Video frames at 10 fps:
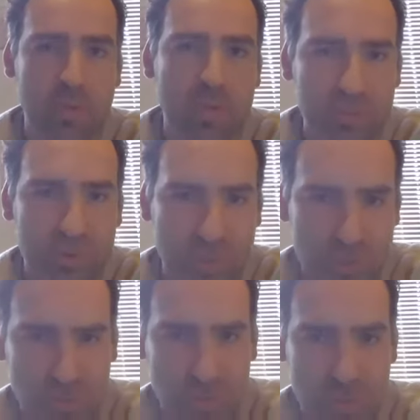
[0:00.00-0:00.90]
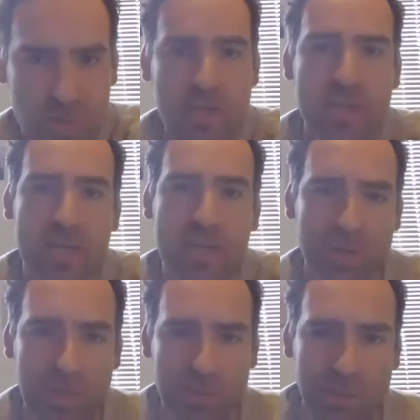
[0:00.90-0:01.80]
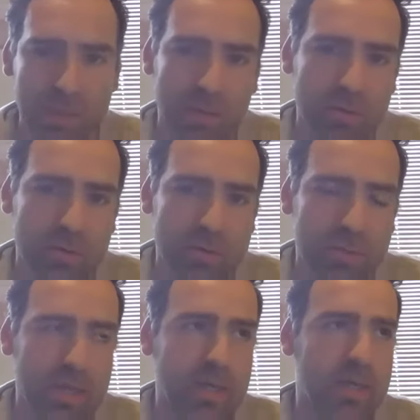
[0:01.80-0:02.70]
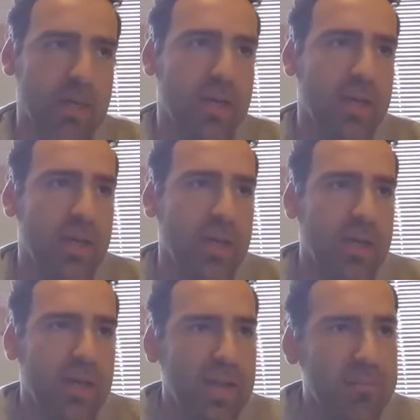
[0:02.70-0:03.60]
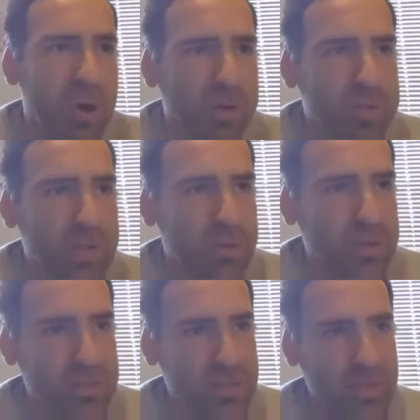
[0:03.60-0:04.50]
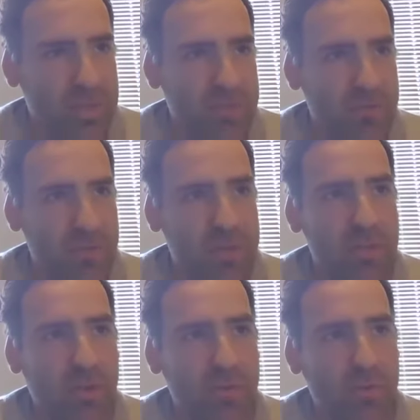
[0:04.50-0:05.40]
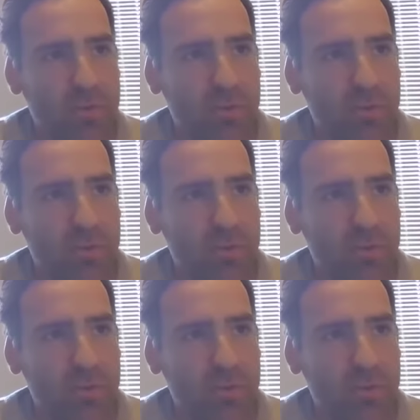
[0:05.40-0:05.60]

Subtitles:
would then redistribute it. Now they were keeping it local. In most areas of the country, local